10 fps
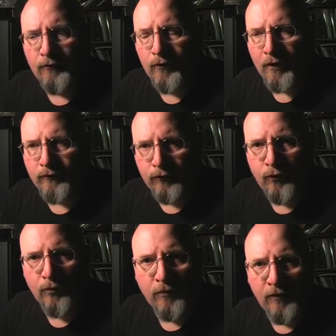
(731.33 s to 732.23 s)

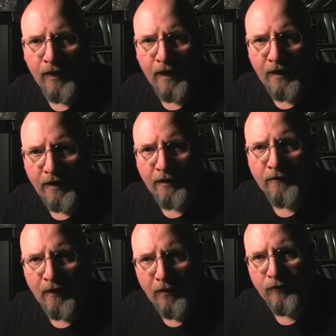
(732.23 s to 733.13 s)
assumed that any
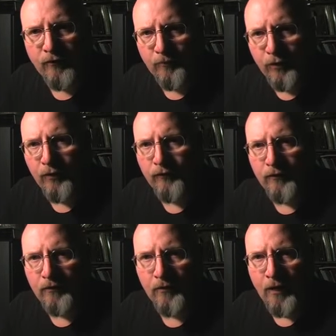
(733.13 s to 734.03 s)
intelligent
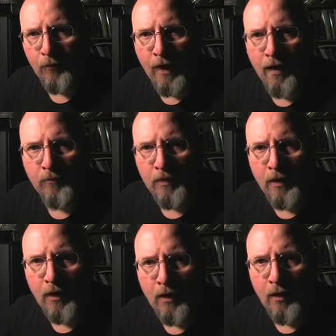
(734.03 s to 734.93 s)
person around
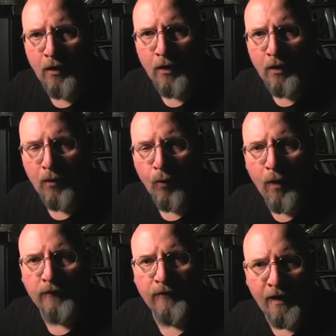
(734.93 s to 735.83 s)
me
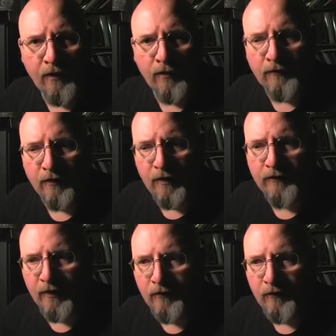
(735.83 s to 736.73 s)
was an atheist unless
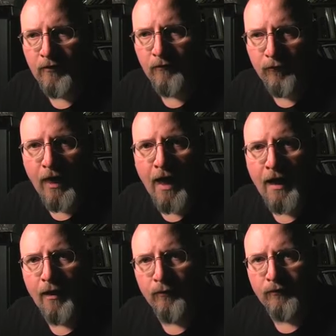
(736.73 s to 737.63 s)
they just flat
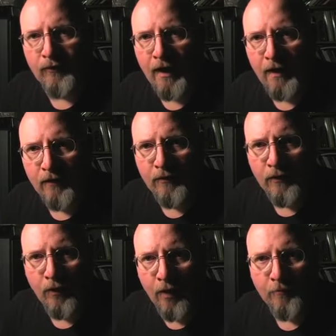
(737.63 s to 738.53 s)
out said, you
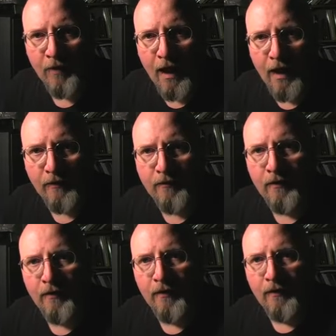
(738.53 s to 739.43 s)
know, I'm not.
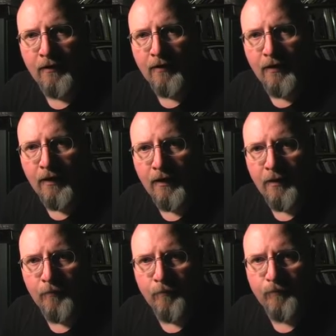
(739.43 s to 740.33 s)

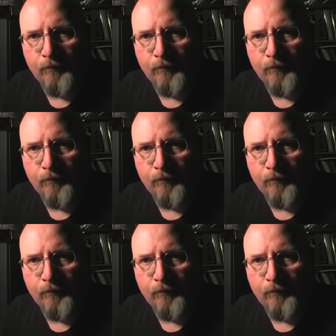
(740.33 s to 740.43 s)
Um,